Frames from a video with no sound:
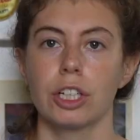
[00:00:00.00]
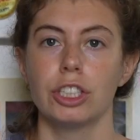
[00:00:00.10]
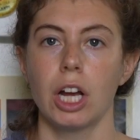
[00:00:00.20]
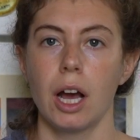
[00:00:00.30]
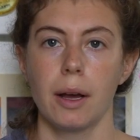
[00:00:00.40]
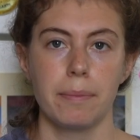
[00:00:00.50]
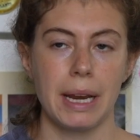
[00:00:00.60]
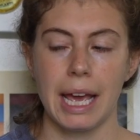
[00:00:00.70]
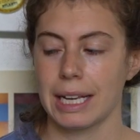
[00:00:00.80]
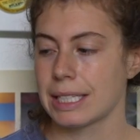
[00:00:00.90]
Good job.
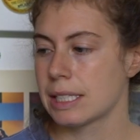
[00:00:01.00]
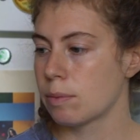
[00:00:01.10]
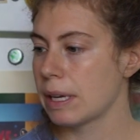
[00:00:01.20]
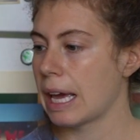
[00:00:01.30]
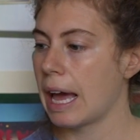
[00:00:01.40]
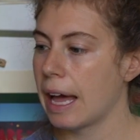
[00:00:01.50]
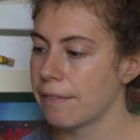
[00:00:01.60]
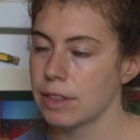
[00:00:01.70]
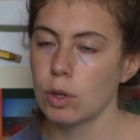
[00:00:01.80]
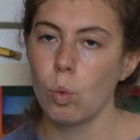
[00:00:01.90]
Next, we
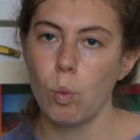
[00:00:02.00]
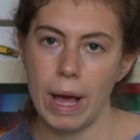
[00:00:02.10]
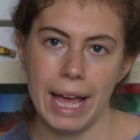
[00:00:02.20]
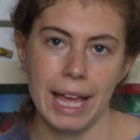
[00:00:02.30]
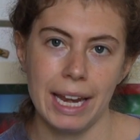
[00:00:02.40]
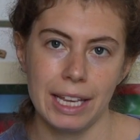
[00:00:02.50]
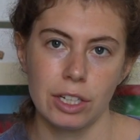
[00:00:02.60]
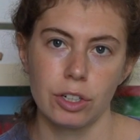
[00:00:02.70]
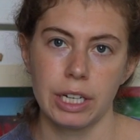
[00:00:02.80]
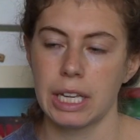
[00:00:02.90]
have the wet
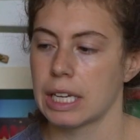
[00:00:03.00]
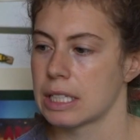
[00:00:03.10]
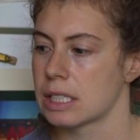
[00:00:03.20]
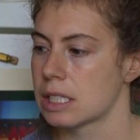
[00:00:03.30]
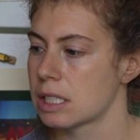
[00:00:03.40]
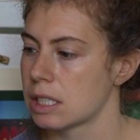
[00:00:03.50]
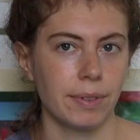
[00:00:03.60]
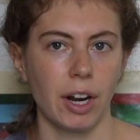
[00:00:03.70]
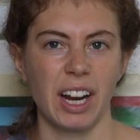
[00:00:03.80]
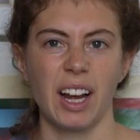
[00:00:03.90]
ingredients.
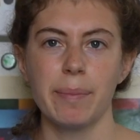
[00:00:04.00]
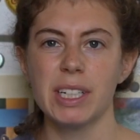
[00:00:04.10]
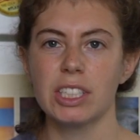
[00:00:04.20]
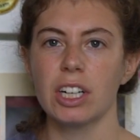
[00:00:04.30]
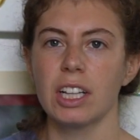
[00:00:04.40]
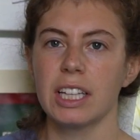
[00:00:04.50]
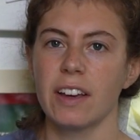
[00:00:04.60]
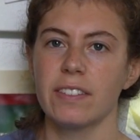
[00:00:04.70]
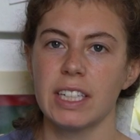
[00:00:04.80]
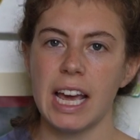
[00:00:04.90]
All right, I'm gonna turn on the
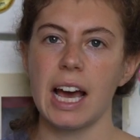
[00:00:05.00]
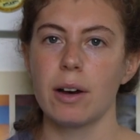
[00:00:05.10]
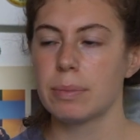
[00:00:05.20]
oven now